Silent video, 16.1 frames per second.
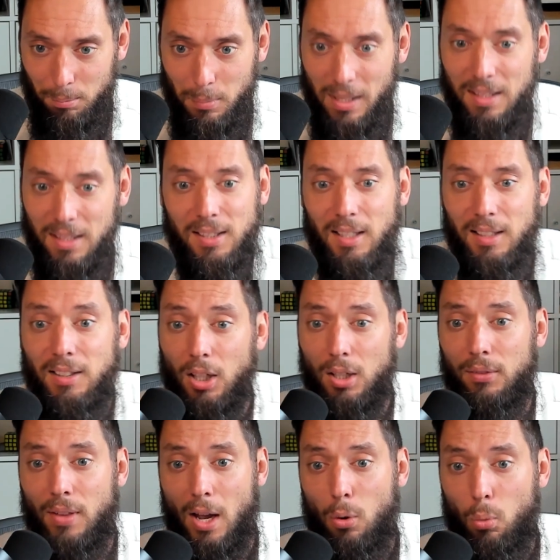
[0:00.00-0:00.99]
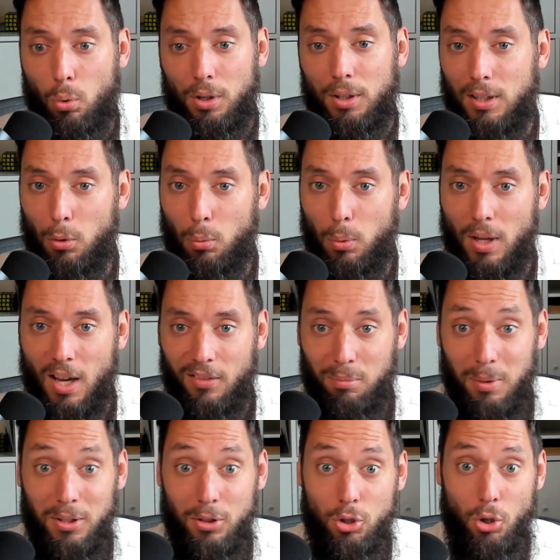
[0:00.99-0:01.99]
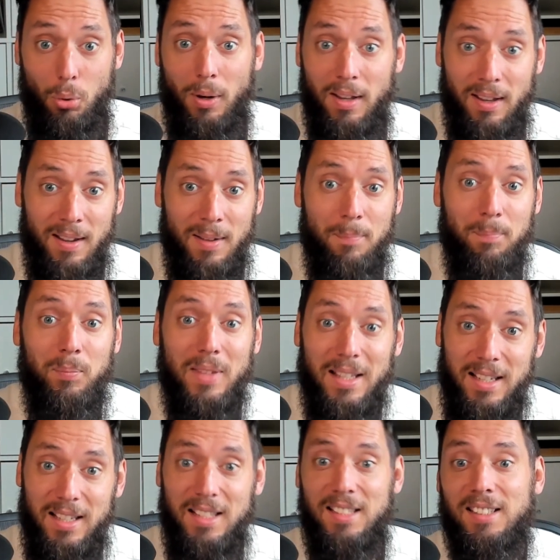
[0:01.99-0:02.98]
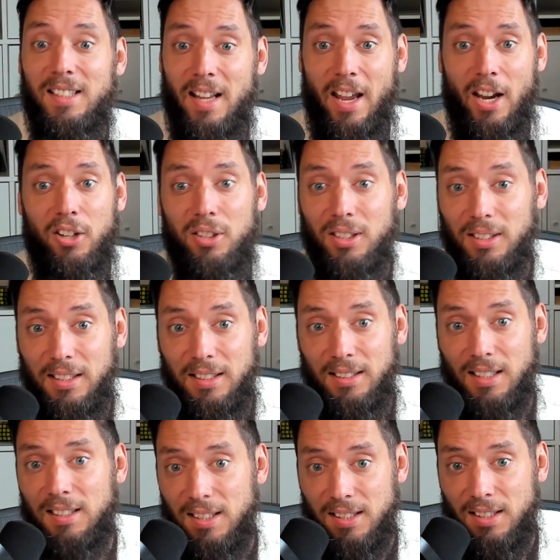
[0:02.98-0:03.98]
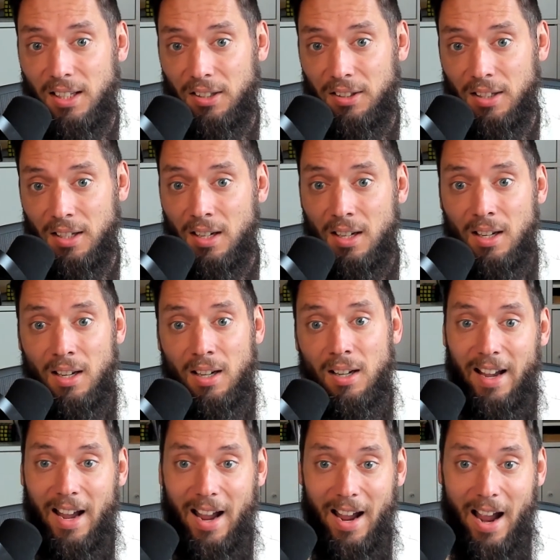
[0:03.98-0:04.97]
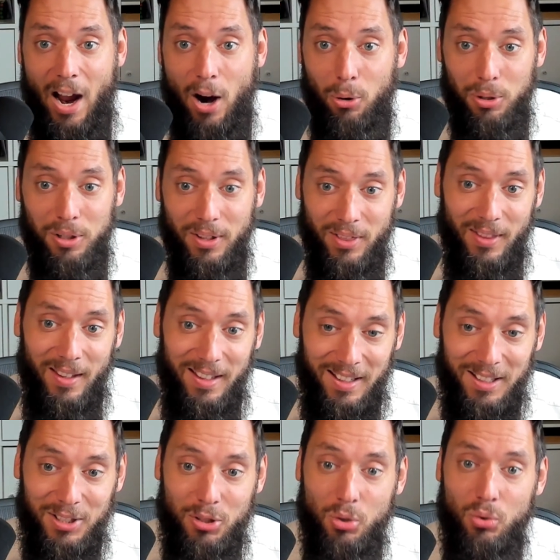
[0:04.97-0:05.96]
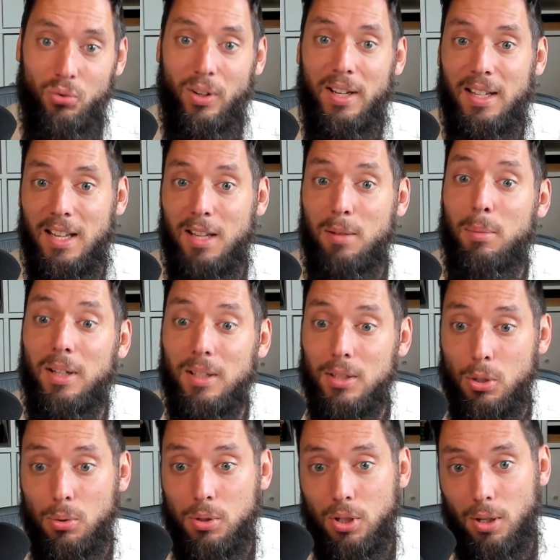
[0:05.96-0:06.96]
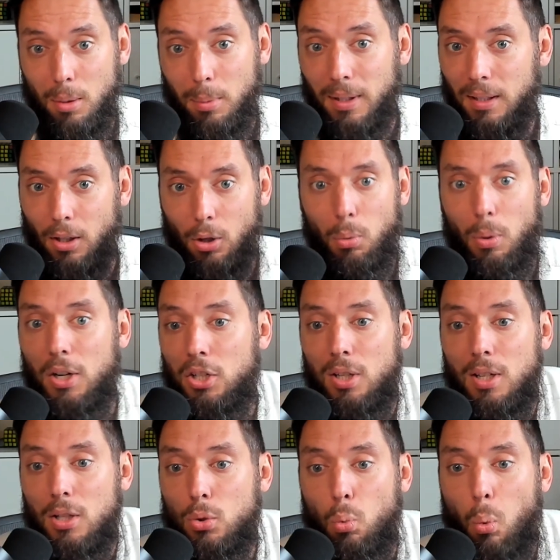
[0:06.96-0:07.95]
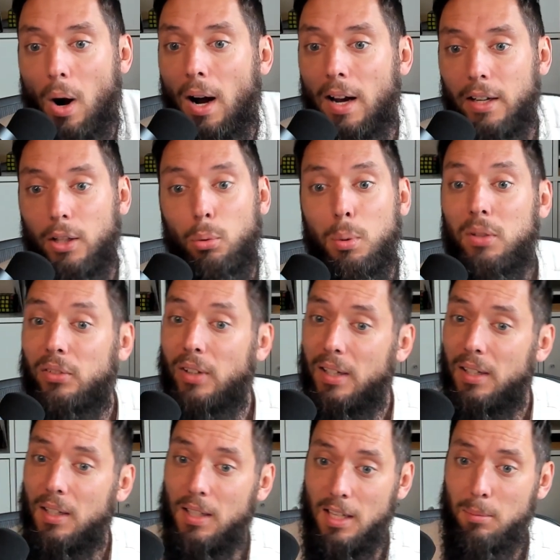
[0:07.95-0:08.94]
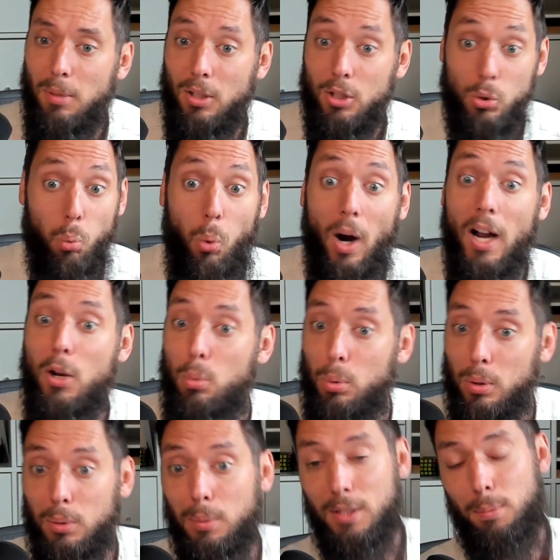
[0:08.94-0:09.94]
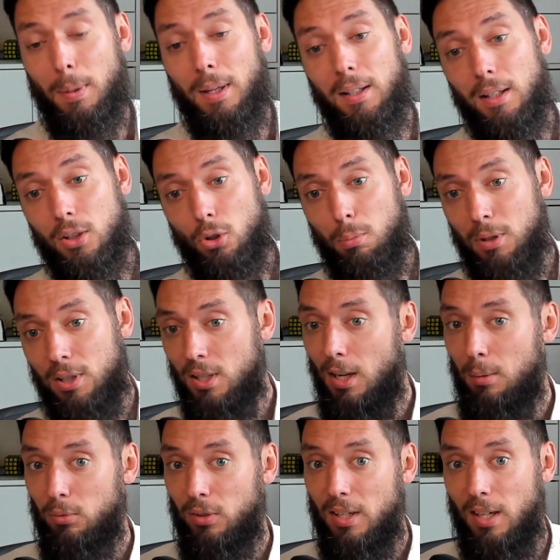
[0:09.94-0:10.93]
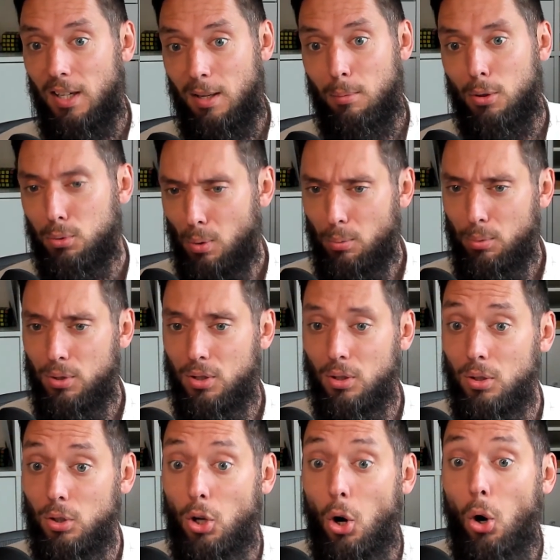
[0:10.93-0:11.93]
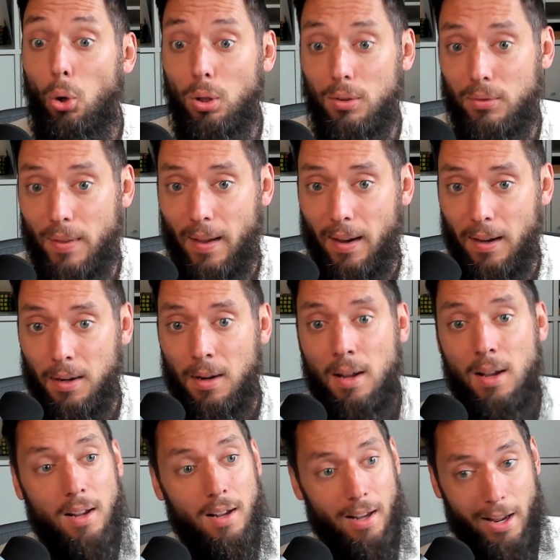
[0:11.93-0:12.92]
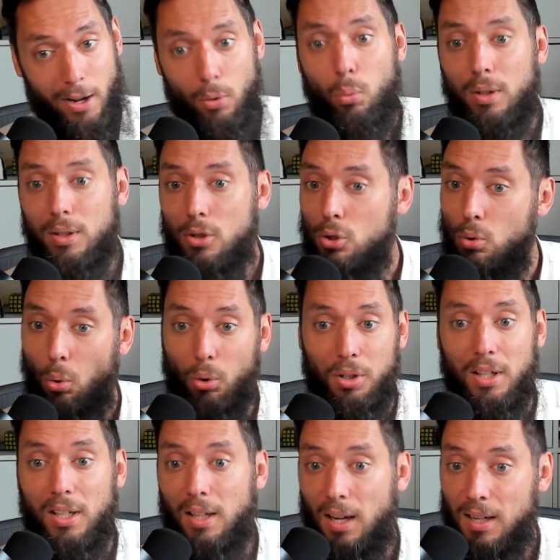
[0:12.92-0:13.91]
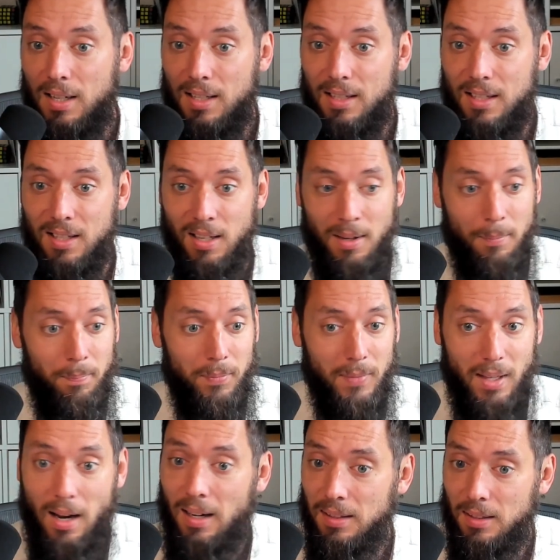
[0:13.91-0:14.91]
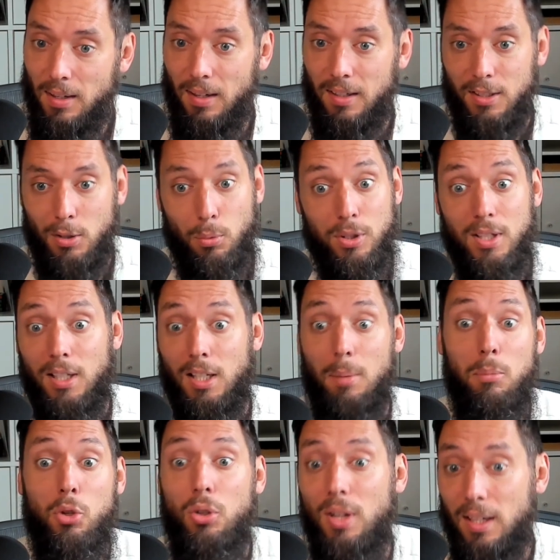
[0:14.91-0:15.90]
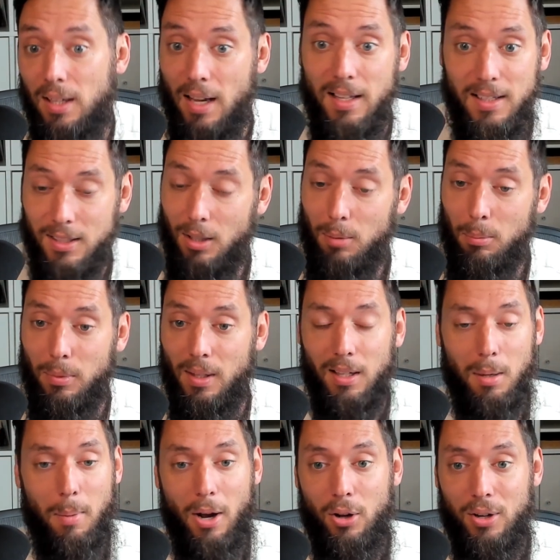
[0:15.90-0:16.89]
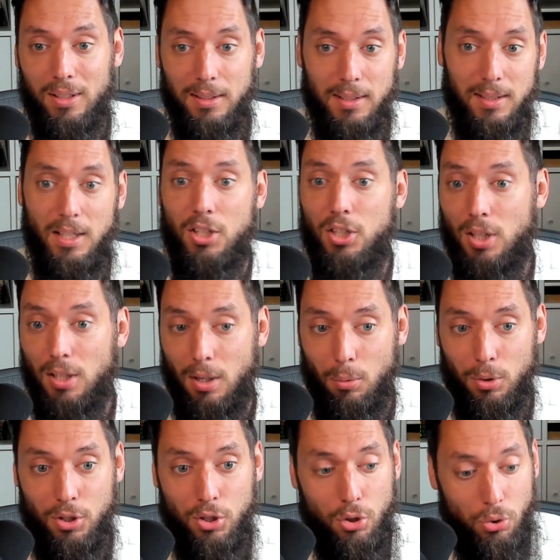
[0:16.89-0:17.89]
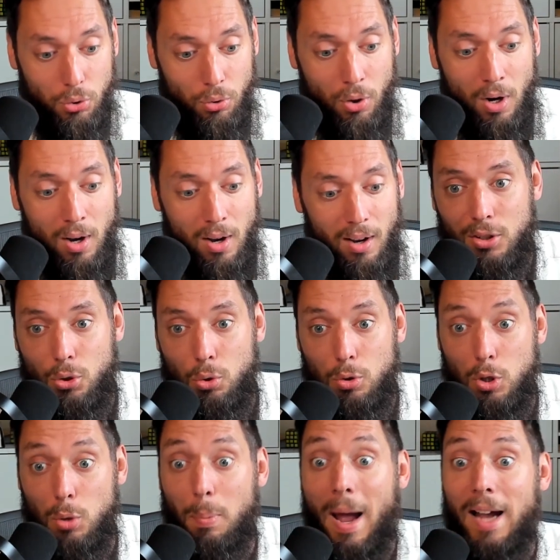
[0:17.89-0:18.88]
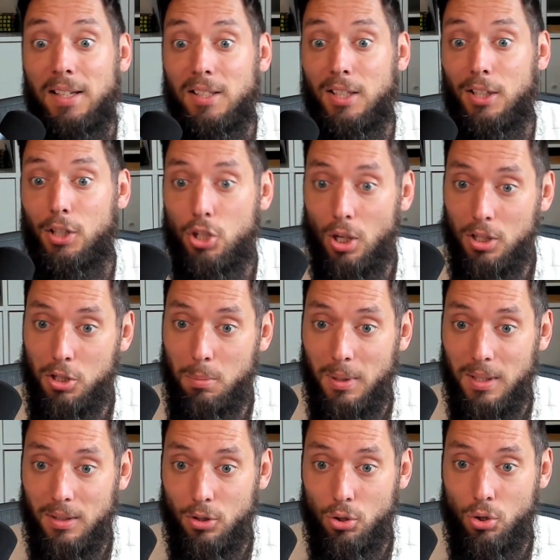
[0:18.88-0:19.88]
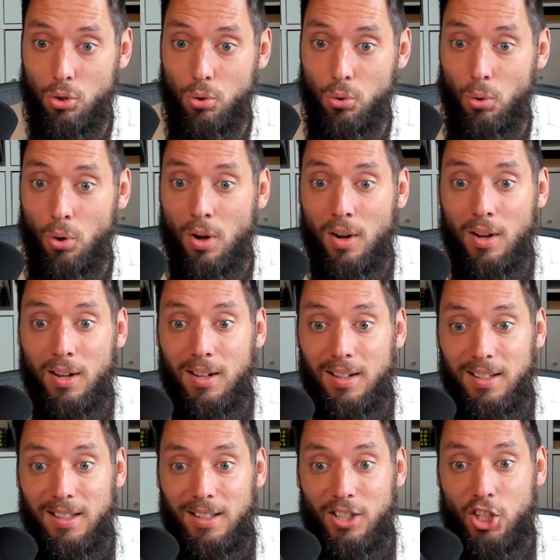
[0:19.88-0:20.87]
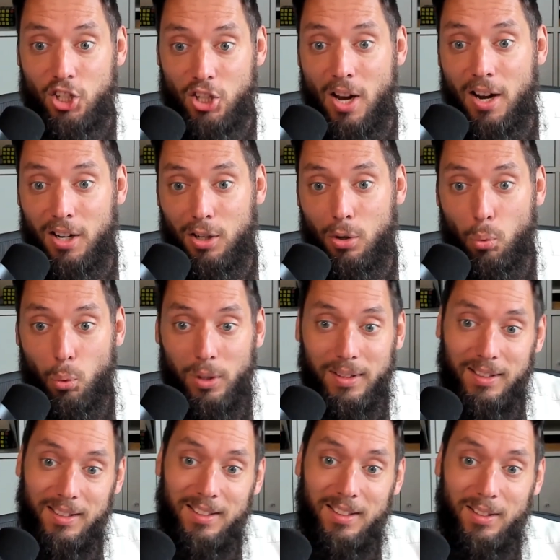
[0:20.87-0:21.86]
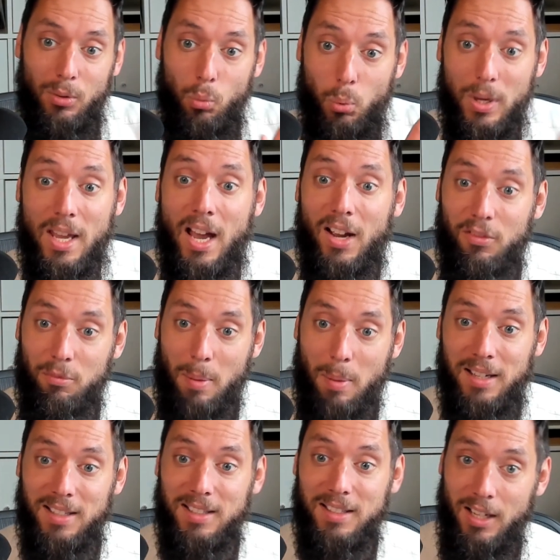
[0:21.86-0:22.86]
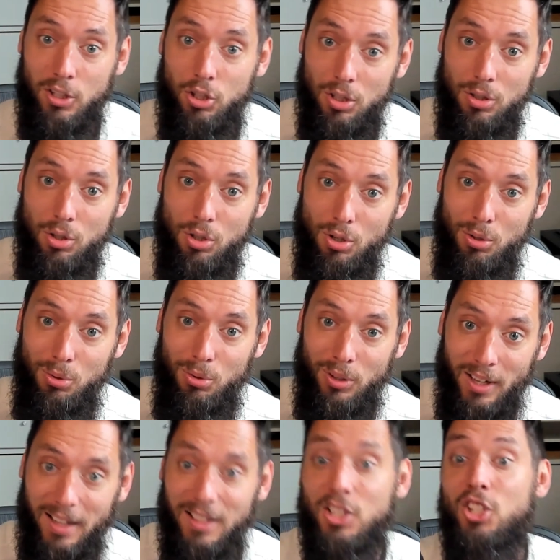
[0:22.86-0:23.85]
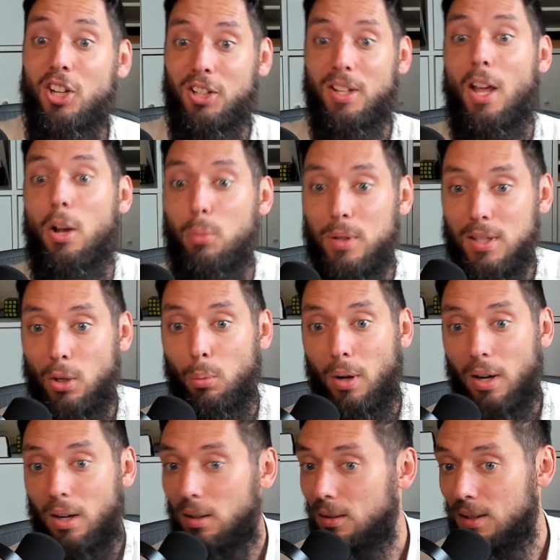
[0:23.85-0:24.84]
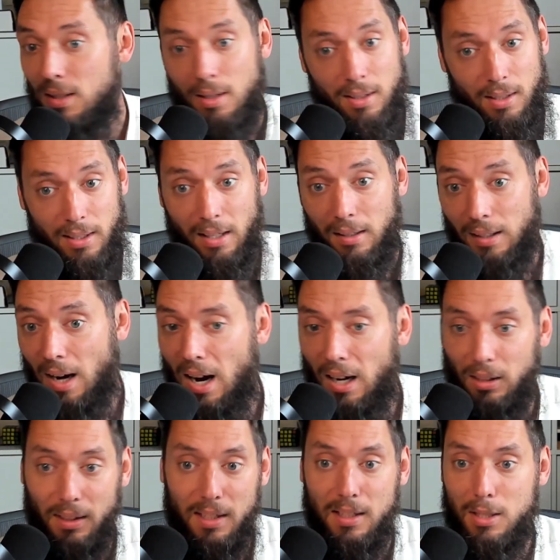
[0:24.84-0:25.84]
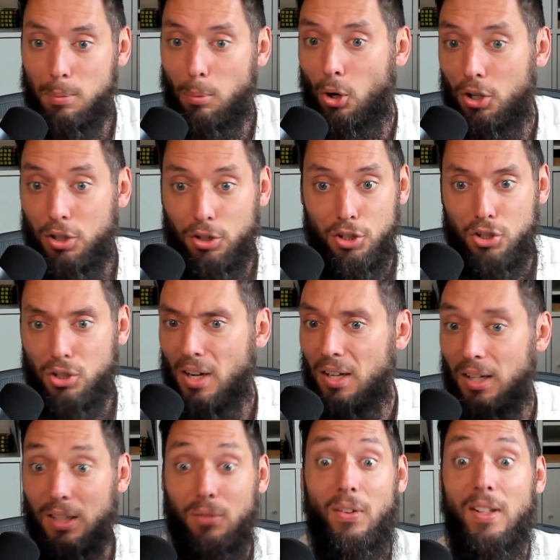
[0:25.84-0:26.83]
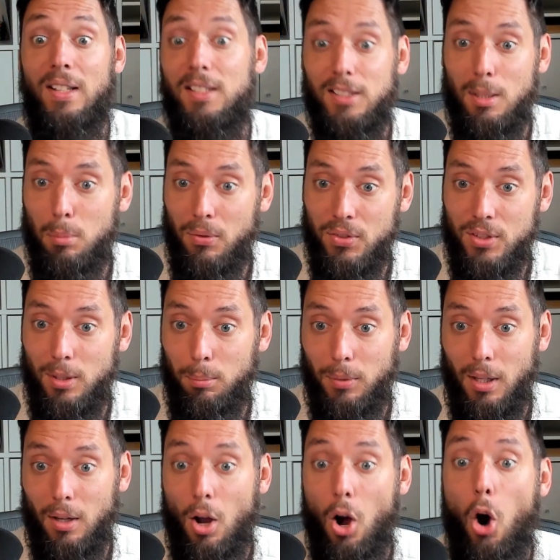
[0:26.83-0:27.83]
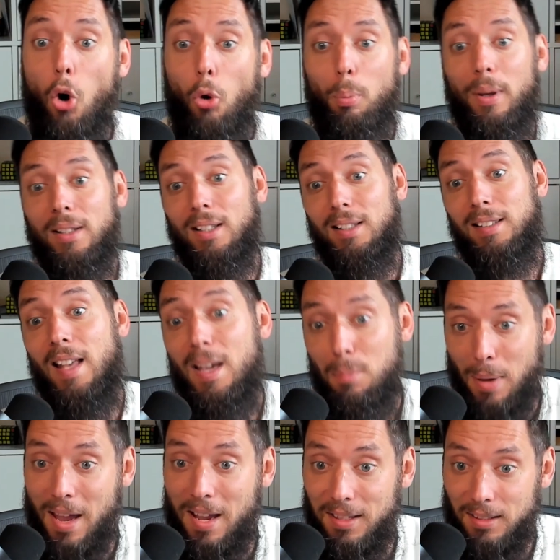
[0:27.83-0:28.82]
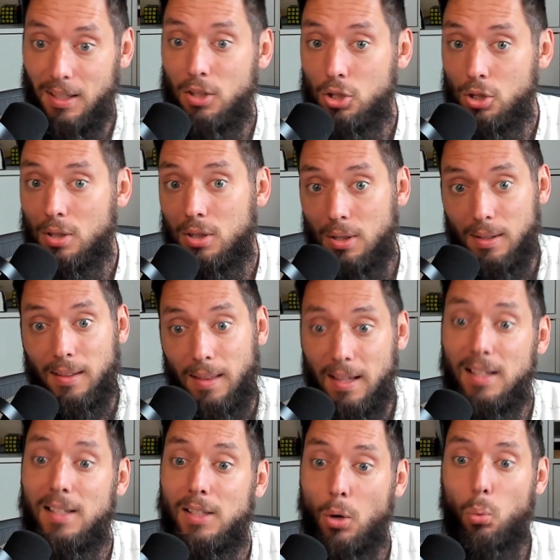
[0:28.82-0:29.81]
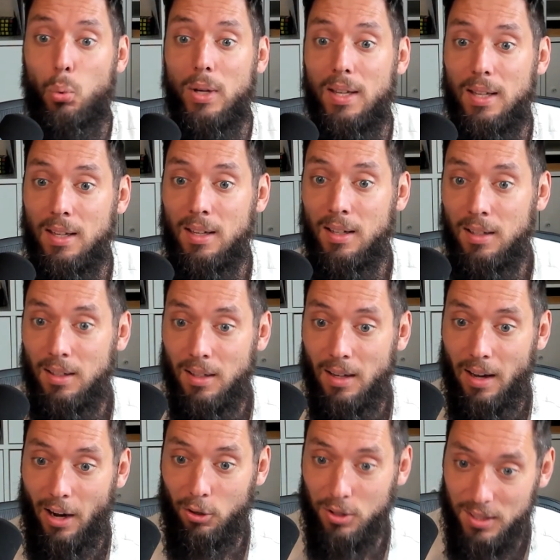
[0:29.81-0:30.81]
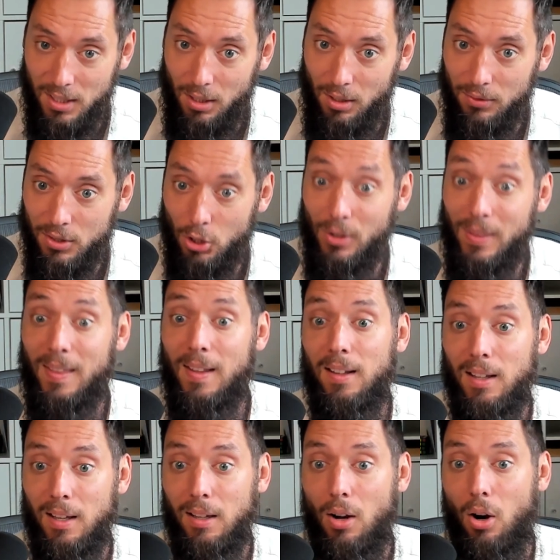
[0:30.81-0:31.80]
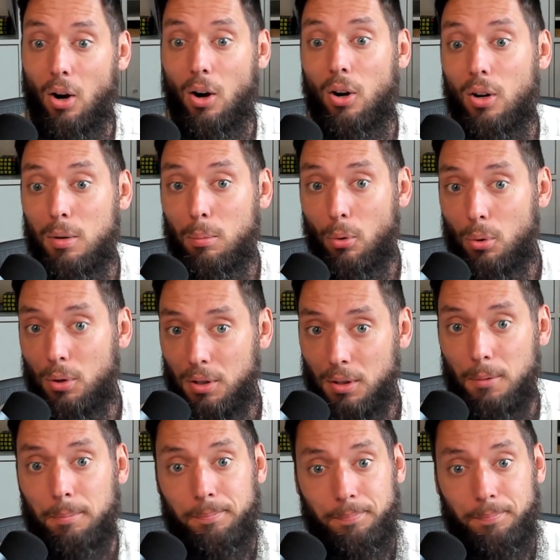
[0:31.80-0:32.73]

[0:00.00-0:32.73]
means that none of that work that we have been doing is inherently necessary. Our thing is to write emails to each other. But then the question is, why are we writing emails? Why were we spending so much time writing emails? What was the goal of that? It was to organize context. It was to communicate something about a decision. It was to pass our judgments, to share what we have paid attention to and share that with someone else. Again, colleagues, partners, try to convince them of something, hoping that they pay attention to the things that we ourselves are thinking are important.